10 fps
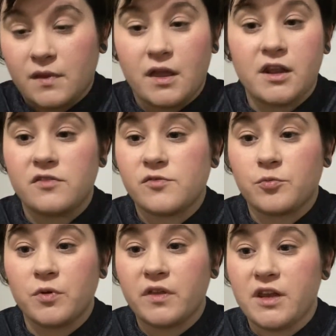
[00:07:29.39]
And it's
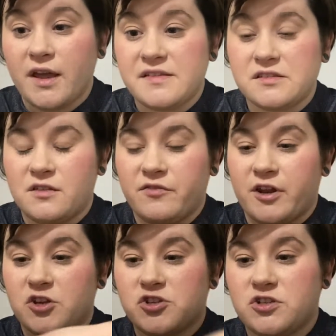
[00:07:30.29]
really nicely
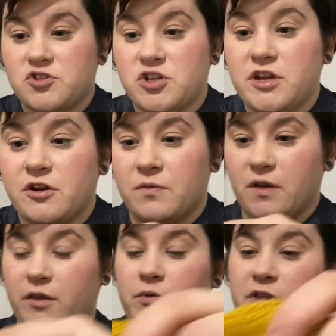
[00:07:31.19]
finished. She did a
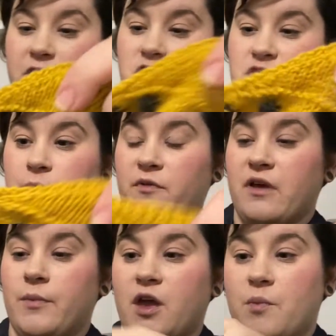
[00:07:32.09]
really, really good job of
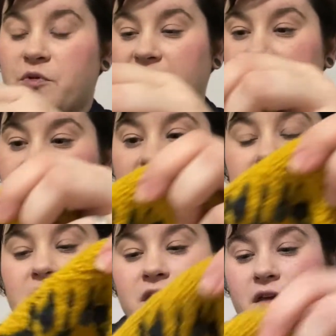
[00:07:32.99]
coming up with that
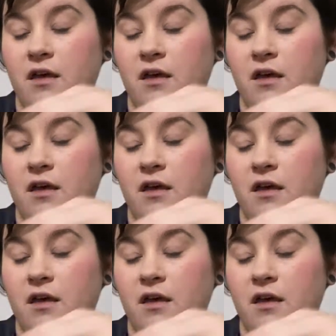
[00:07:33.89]
technique.